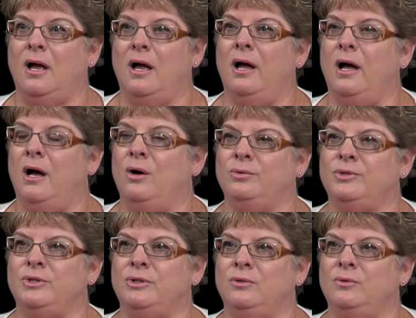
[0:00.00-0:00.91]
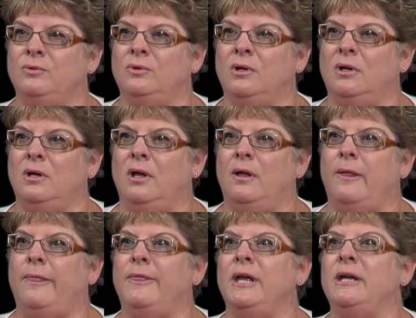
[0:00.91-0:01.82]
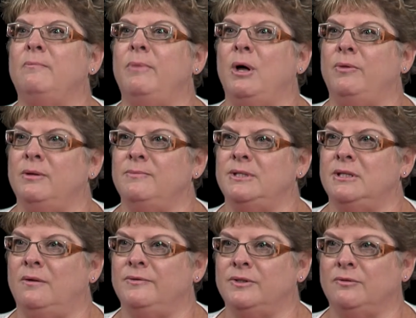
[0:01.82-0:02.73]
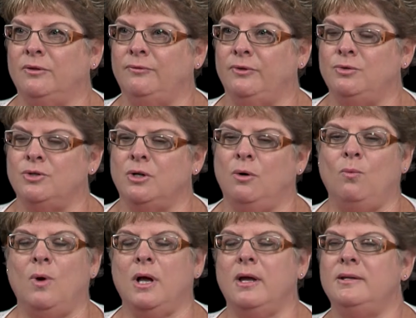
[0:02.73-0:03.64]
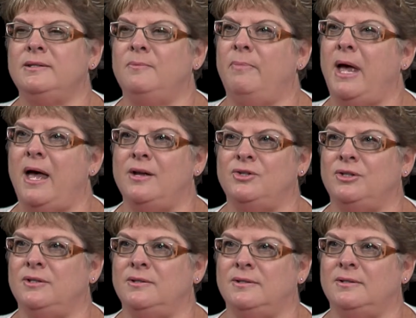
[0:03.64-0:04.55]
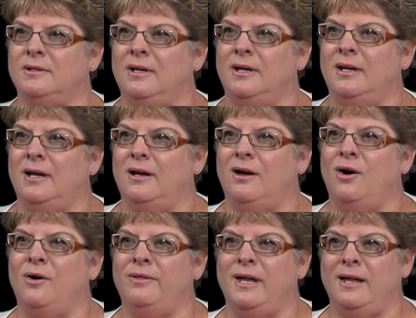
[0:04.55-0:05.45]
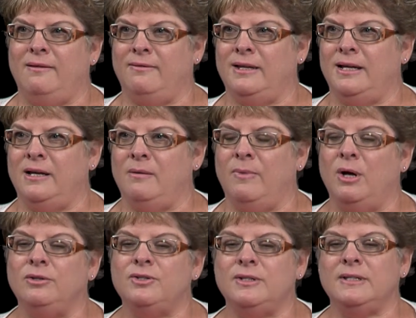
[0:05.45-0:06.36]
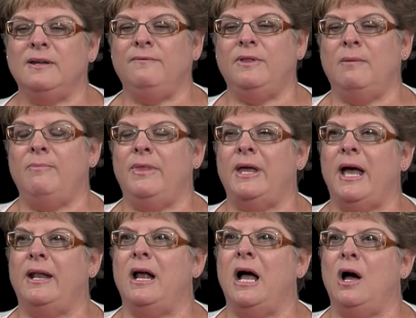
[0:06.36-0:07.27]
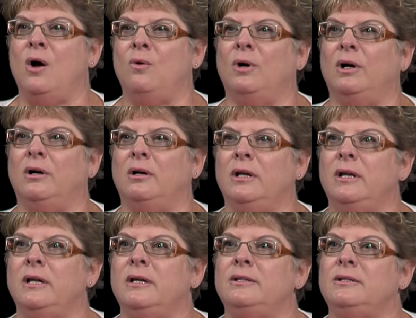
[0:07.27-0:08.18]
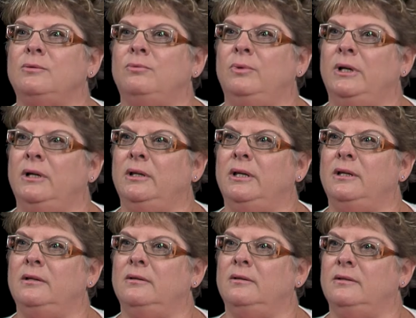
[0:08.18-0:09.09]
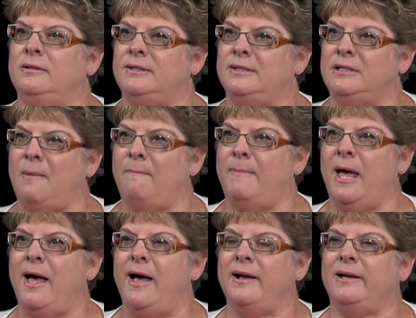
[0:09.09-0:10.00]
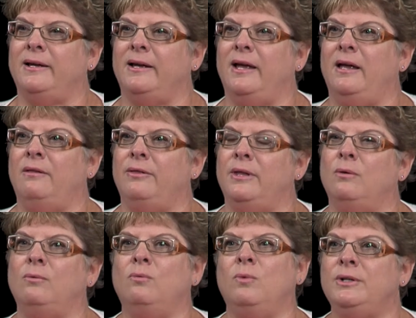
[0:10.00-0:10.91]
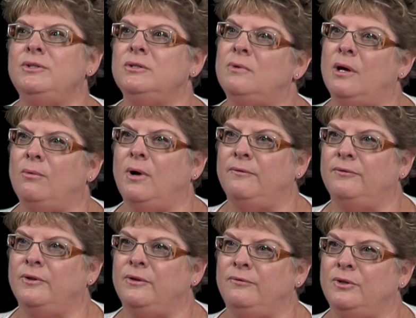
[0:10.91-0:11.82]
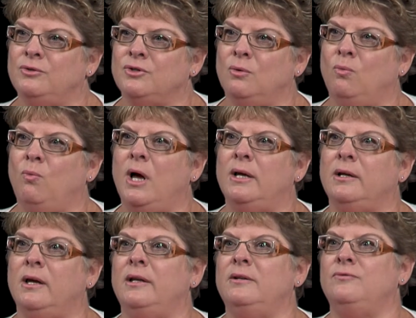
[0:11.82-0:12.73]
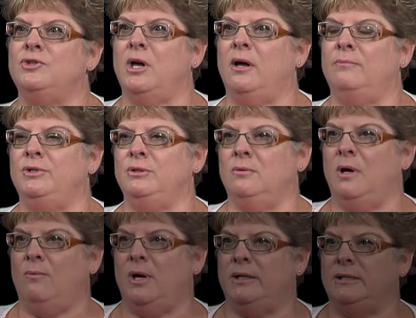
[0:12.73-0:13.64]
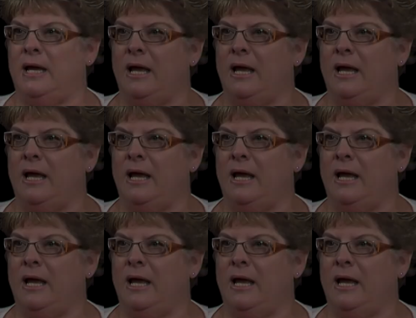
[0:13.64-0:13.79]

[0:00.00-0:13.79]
how to think about themselves for the future. What kinds of passions are they thinking about? Just give them that hour to really step back and think, what do I want for the future? What kind of job do I want to